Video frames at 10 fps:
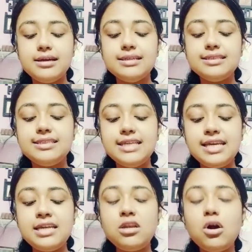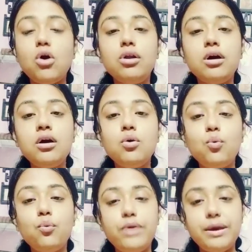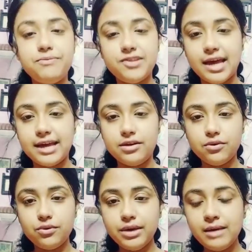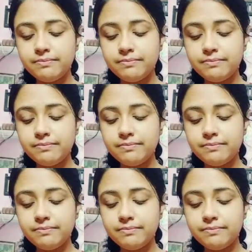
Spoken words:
seen on a website. Okay.